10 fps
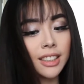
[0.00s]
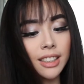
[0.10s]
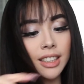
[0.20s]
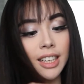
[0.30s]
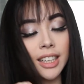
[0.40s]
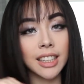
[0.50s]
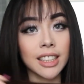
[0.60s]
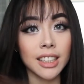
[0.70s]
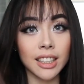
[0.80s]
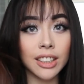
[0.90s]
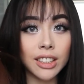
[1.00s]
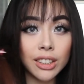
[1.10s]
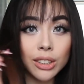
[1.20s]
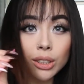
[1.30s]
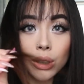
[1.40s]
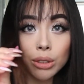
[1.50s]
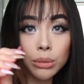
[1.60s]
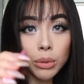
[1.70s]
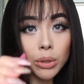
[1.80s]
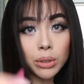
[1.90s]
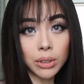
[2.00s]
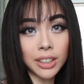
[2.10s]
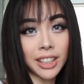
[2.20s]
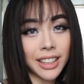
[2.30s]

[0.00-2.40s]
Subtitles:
Like, it's just so smooth.